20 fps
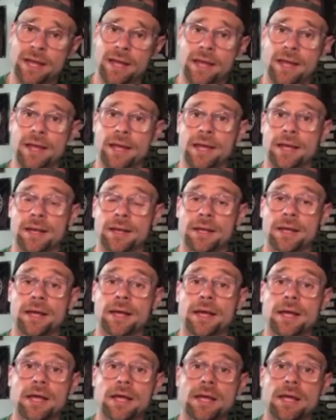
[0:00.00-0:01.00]
And
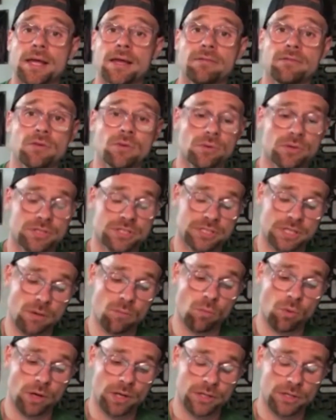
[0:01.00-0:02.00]
if you are
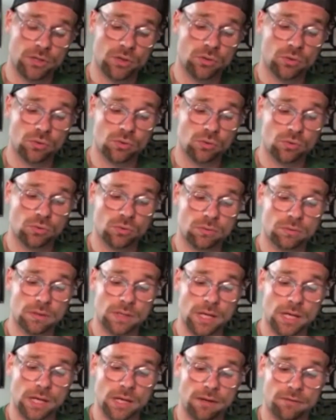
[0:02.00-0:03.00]
someone who
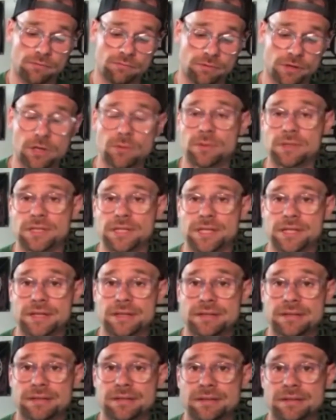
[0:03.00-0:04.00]

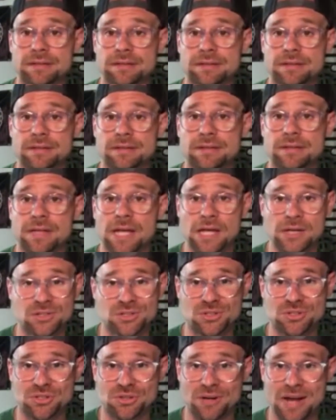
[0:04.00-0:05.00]
frequently
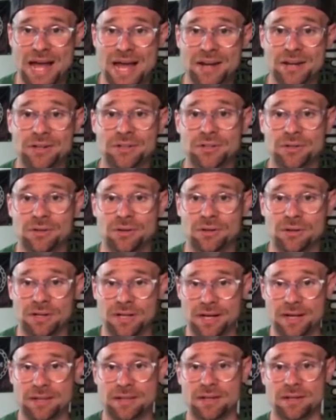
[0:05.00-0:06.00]
injures their adductor or
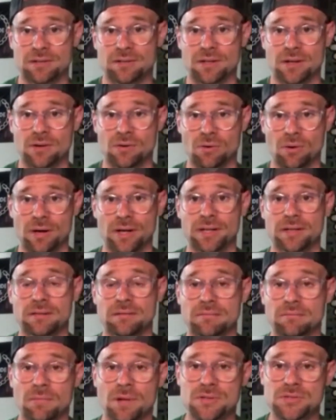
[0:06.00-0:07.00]
kind of like the groin
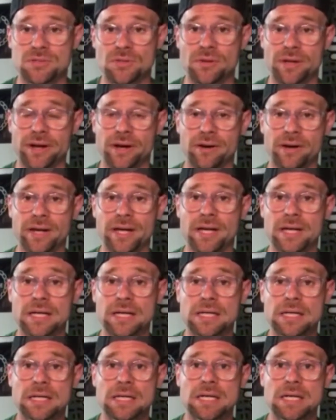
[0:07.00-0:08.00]
muscle area,
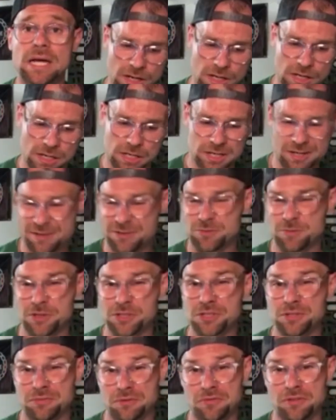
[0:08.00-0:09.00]
and
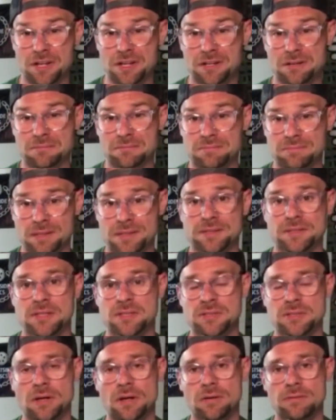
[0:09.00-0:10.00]
especially if you've done it playing
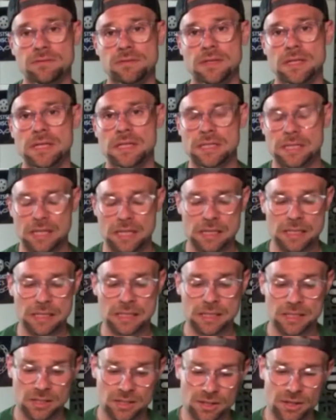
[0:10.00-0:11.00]
disc golf,
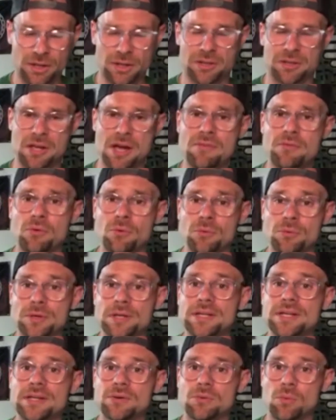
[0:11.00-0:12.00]
you have a
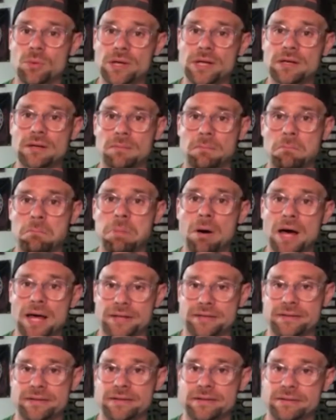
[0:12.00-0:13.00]
really weak
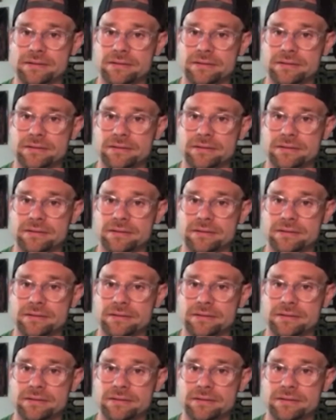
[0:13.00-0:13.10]
butt.